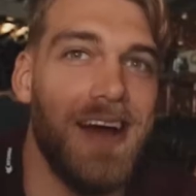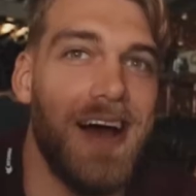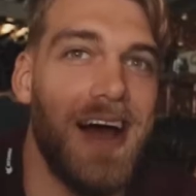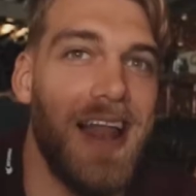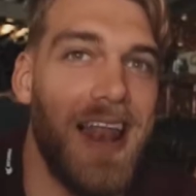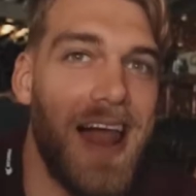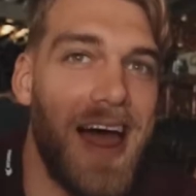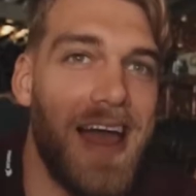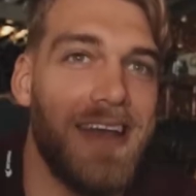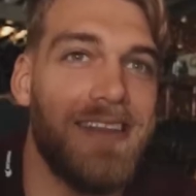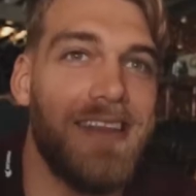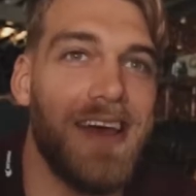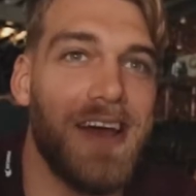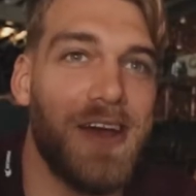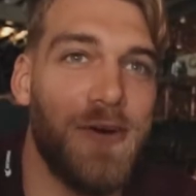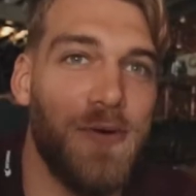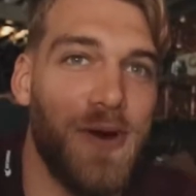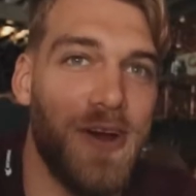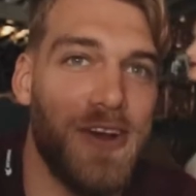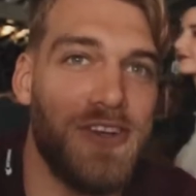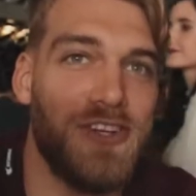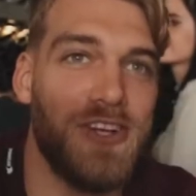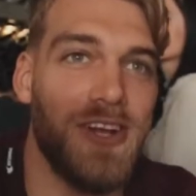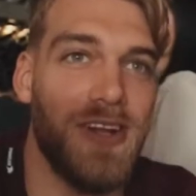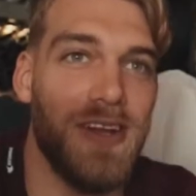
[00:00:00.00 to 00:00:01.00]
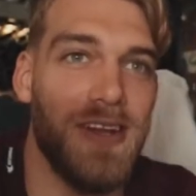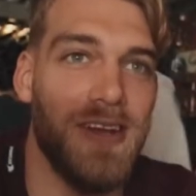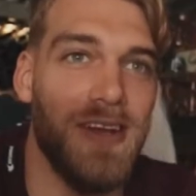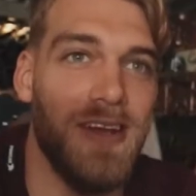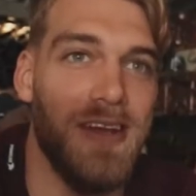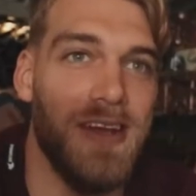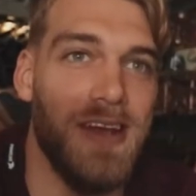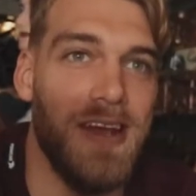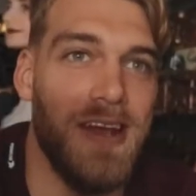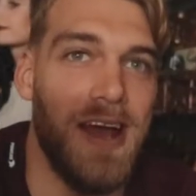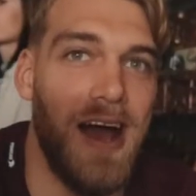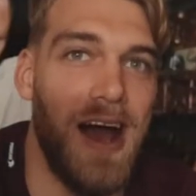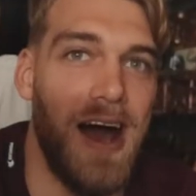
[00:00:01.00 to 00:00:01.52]
I like that question.
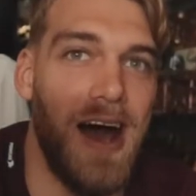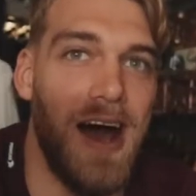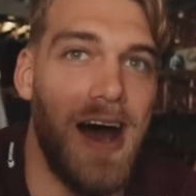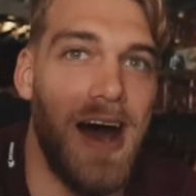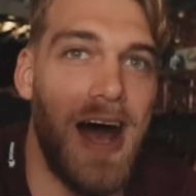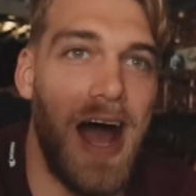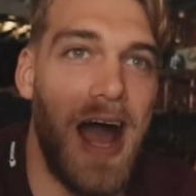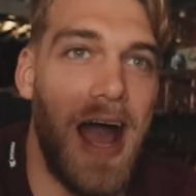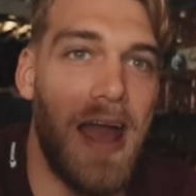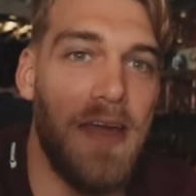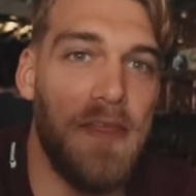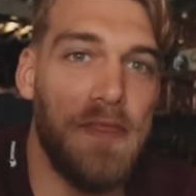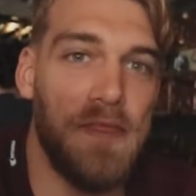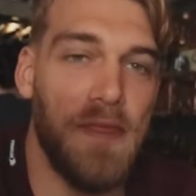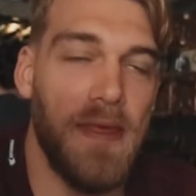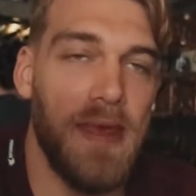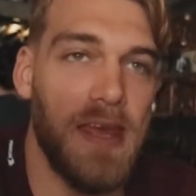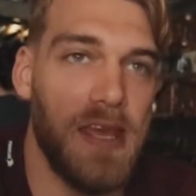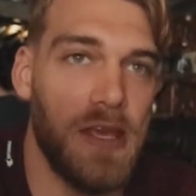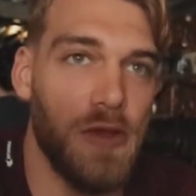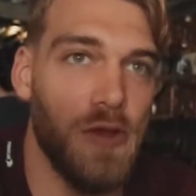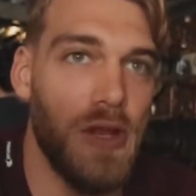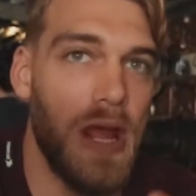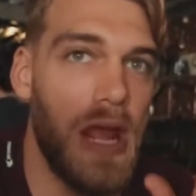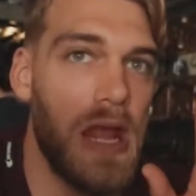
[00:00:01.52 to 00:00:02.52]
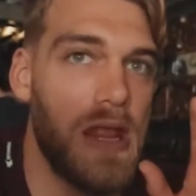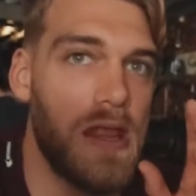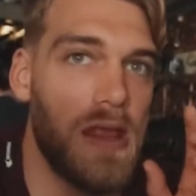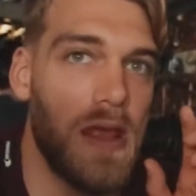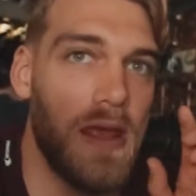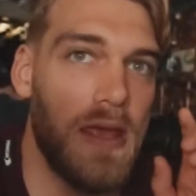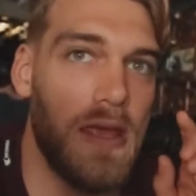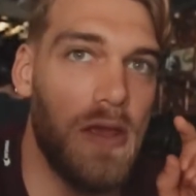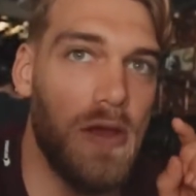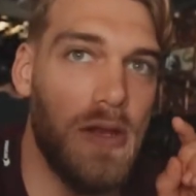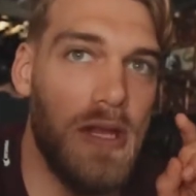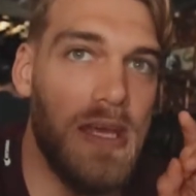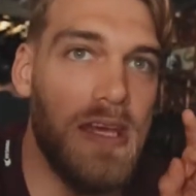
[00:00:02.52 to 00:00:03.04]
I think
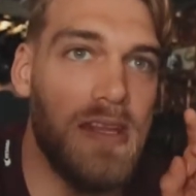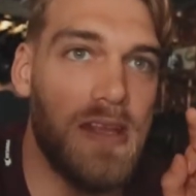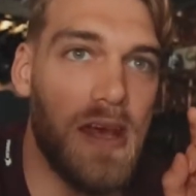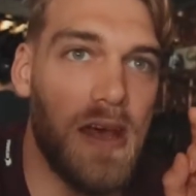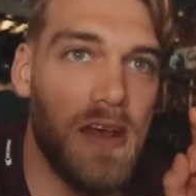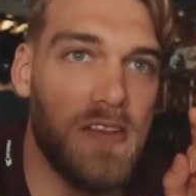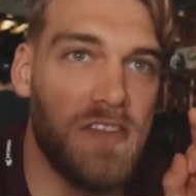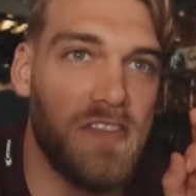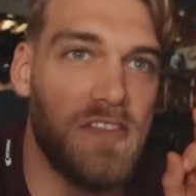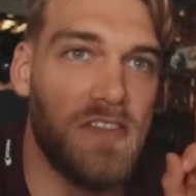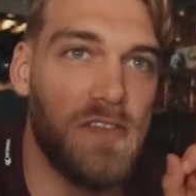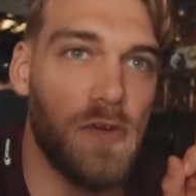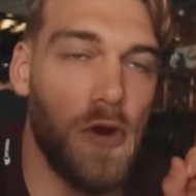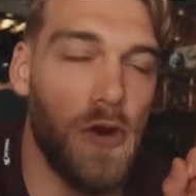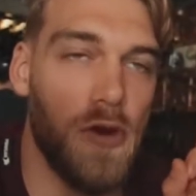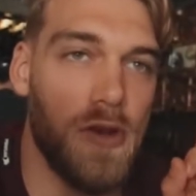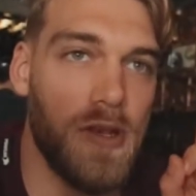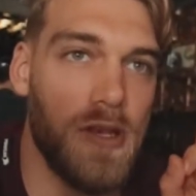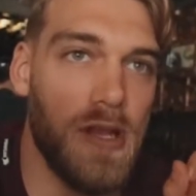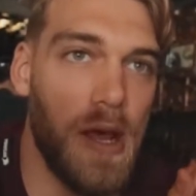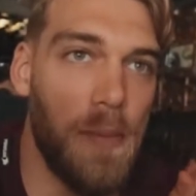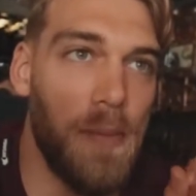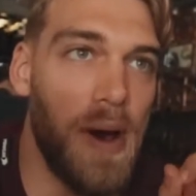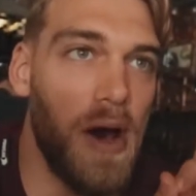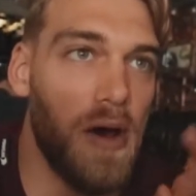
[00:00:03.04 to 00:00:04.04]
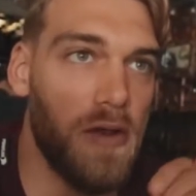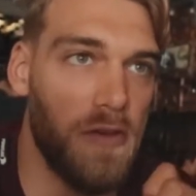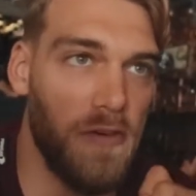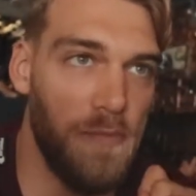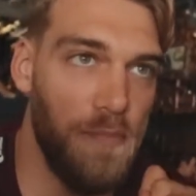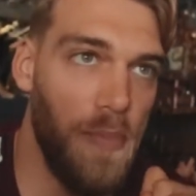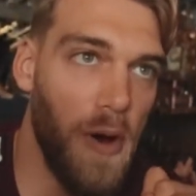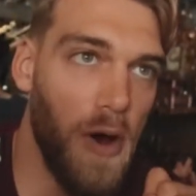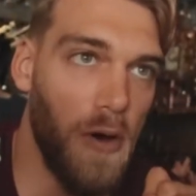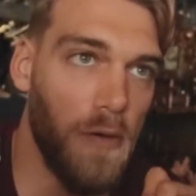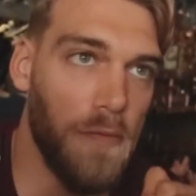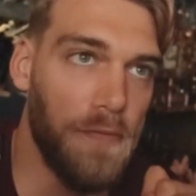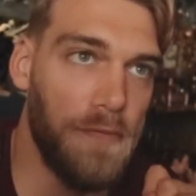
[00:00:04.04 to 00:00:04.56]
you need a certain amount of
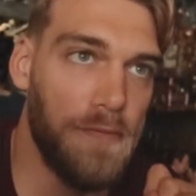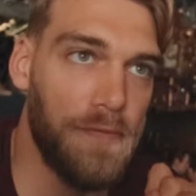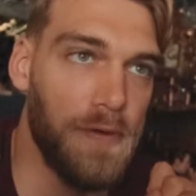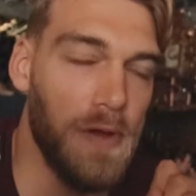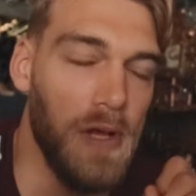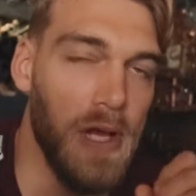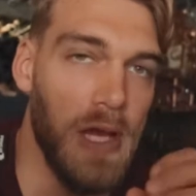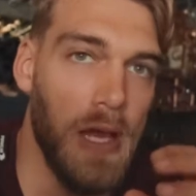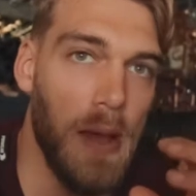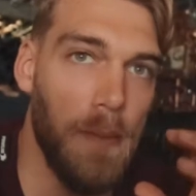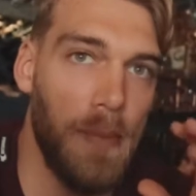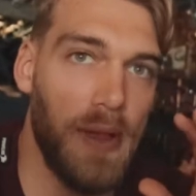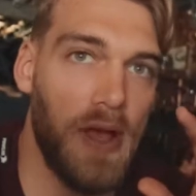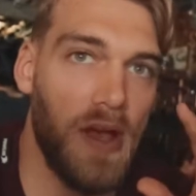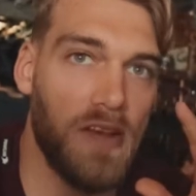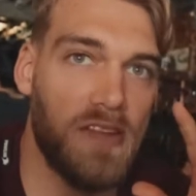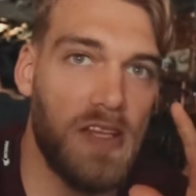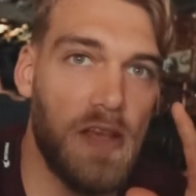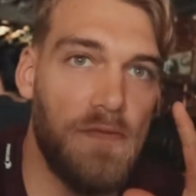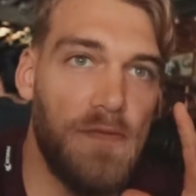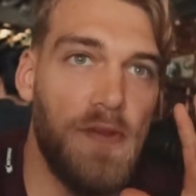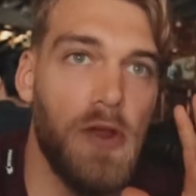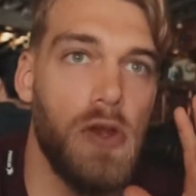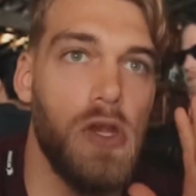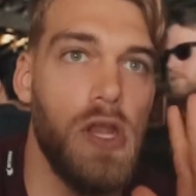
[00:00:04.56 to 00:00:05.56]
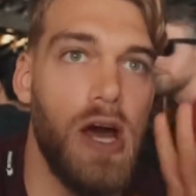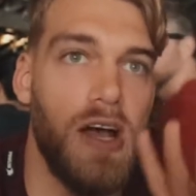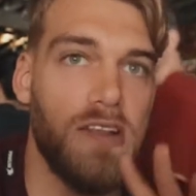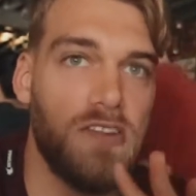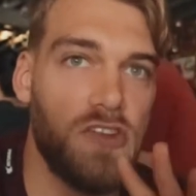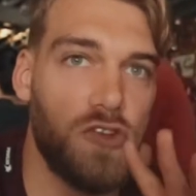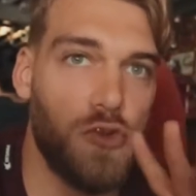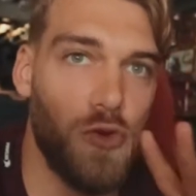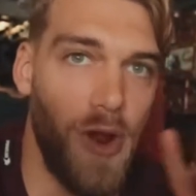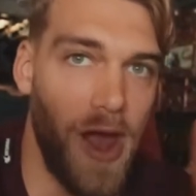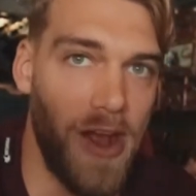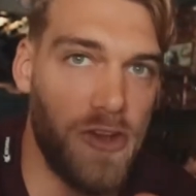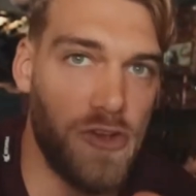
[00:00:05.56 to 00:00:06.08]
both. Because if you're not
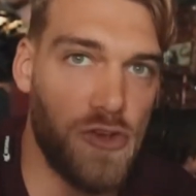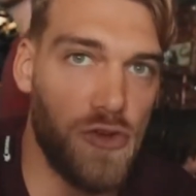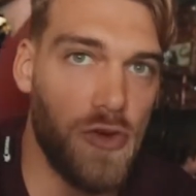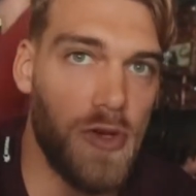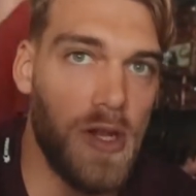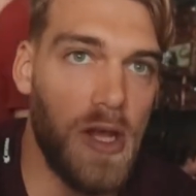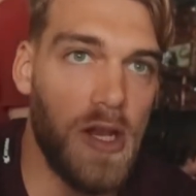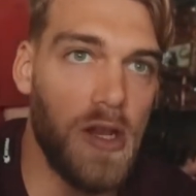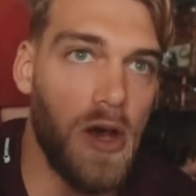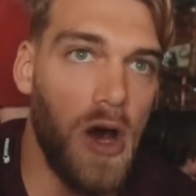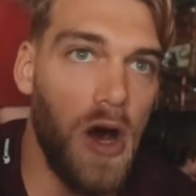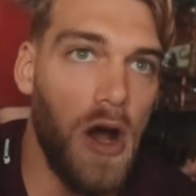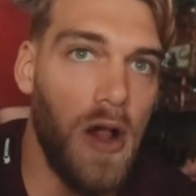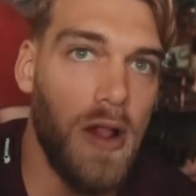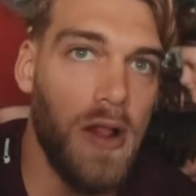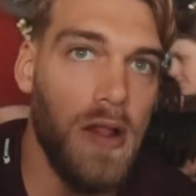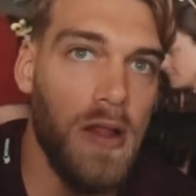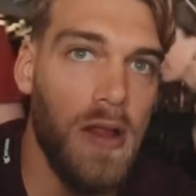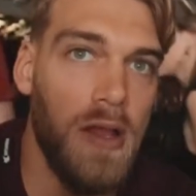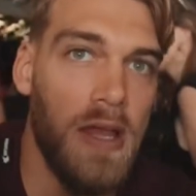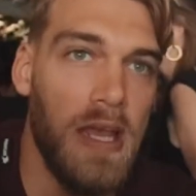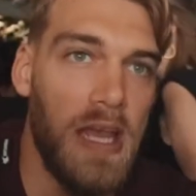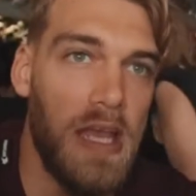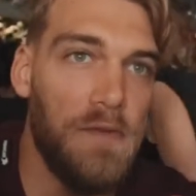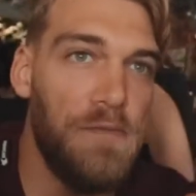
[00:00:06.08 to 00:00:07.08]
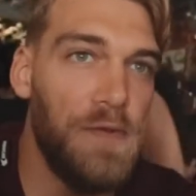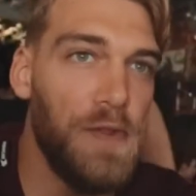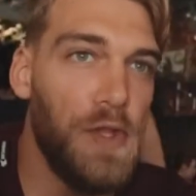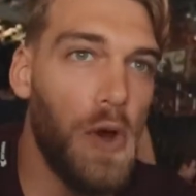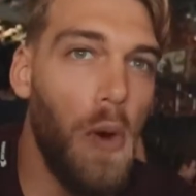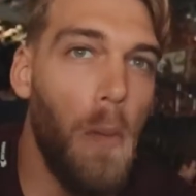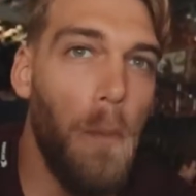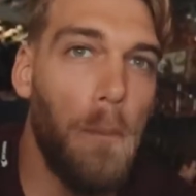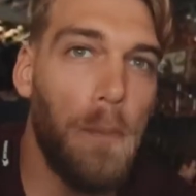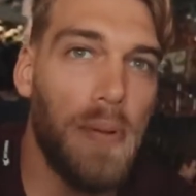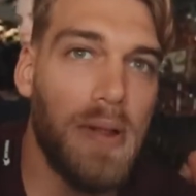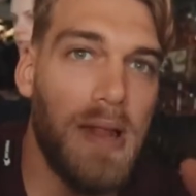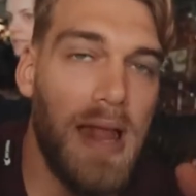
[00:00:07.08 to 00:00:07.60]
structured at all, if you
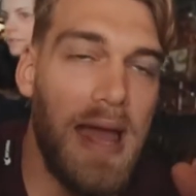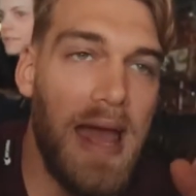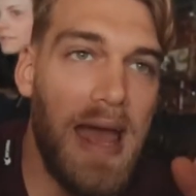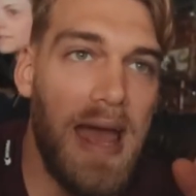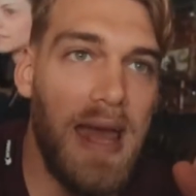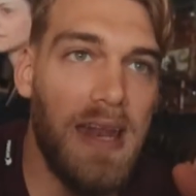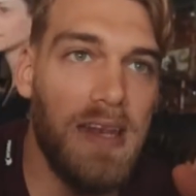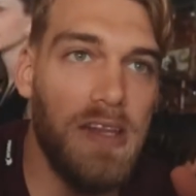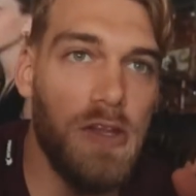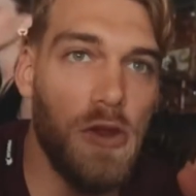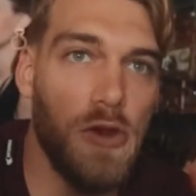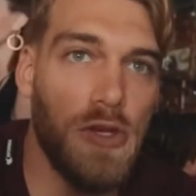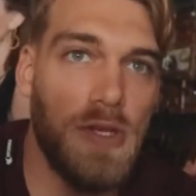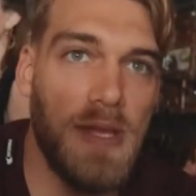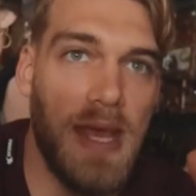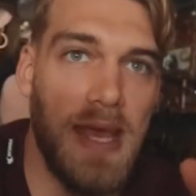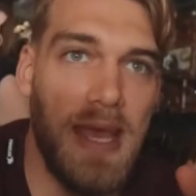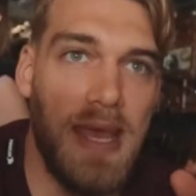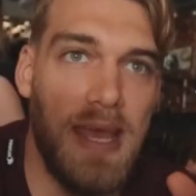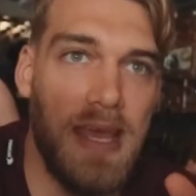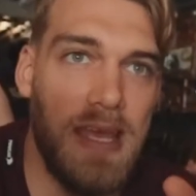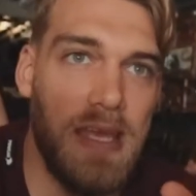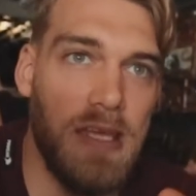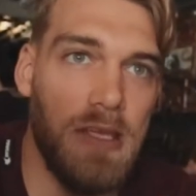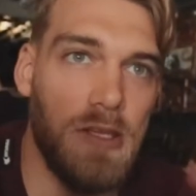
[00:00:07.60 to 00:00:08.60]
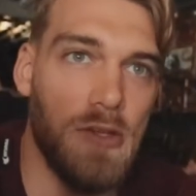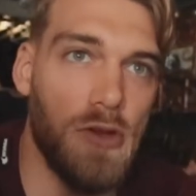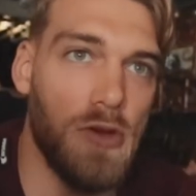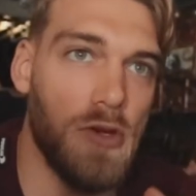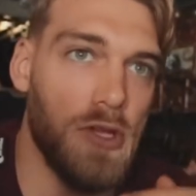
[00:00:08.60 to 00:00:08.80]
don't plan your day,